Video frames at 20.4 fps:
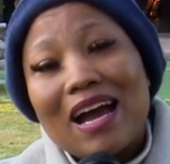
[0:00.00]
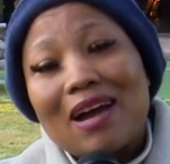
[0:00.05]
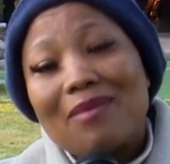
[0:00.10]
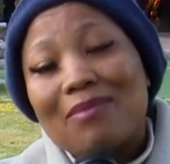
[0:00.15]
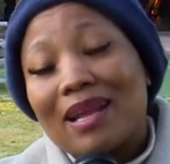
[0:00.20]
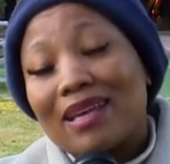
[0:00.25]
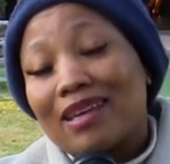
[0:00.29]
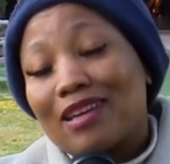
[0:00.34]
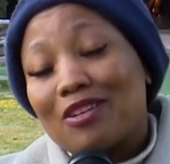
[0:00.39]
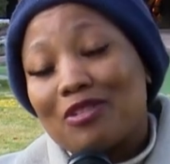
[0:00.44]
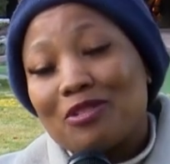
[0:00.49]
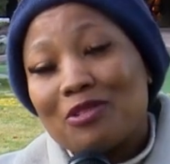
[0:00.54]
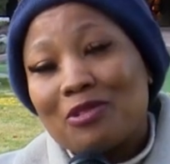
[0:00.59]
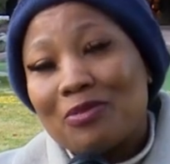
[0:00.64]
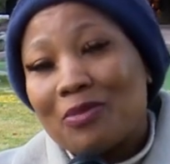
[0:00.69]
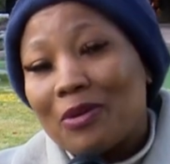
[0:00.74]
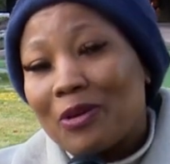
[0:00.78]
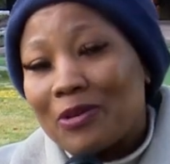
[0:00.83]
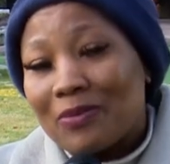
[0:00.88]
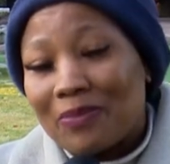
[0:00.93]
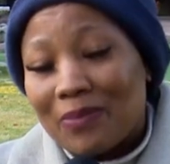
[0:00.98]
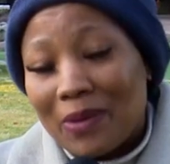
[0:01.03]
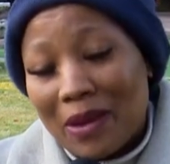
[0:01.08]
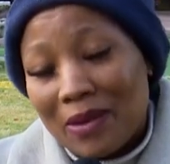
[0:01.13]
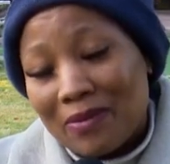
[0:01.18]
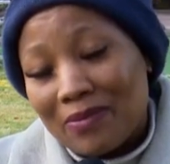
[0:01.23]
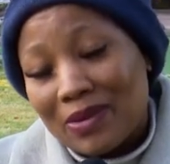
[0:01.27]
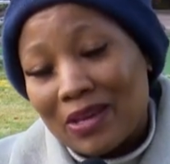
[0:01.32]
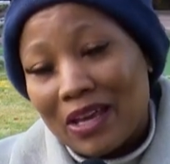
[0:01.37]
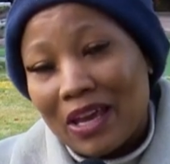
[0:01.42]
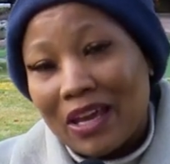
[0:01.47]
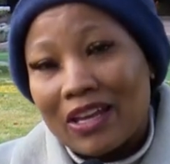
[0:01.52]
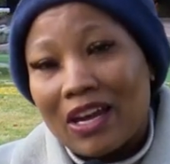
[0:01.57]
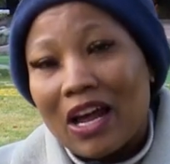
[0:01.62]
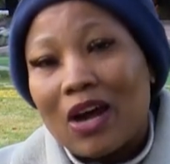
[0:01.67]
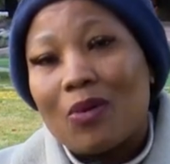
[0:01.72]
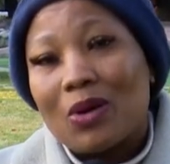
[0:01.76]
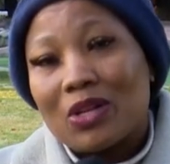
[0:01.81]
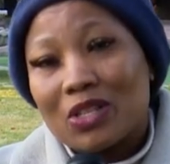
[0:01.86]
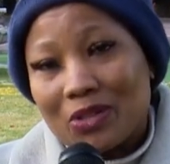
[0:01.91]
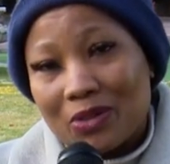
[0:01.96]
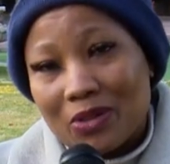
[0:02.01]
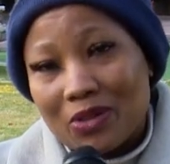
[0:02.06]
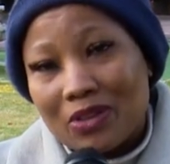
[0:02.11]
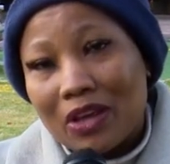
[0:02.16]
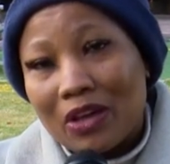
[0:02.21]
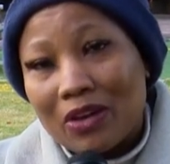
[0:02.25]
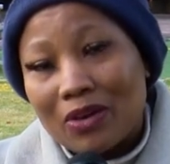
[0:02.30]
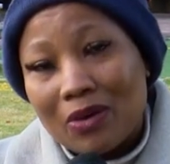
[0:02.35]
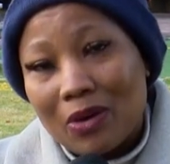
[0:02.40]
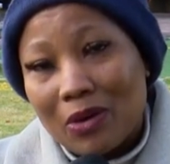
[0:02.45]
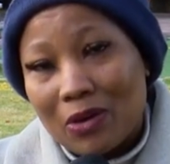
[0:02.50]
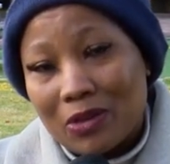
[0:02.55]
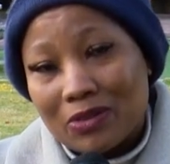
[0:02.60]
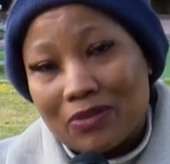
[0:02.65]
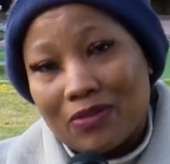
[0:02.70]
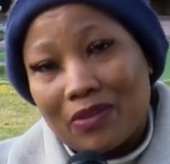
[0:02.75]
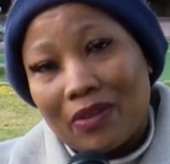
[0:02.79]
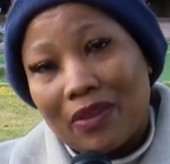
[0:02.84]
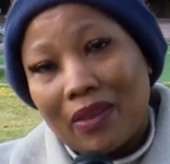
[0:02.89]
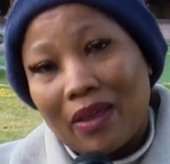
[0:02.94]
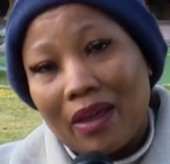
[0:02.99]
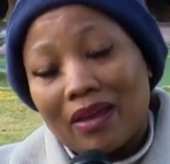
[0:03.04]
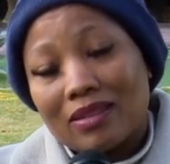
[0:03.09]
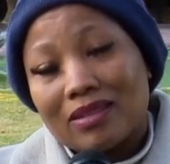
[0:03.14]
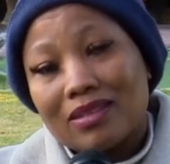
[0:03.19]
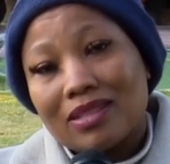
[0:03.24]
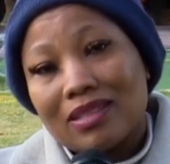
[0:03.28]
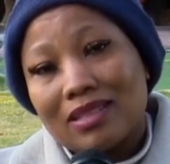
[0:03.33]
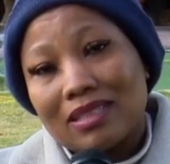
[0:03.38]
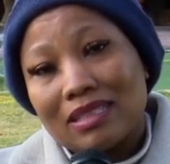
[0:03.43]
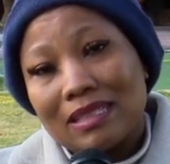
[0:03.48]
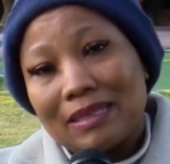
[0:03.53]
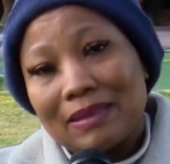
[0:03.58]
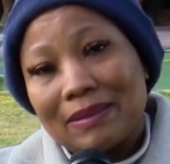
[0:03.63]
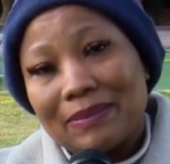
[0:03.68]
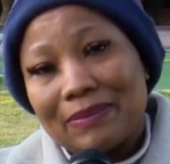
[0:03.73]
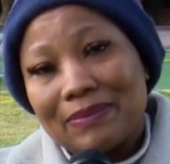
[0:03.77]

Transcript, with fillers: I'm like a newborn baby, and I want to thank God for that.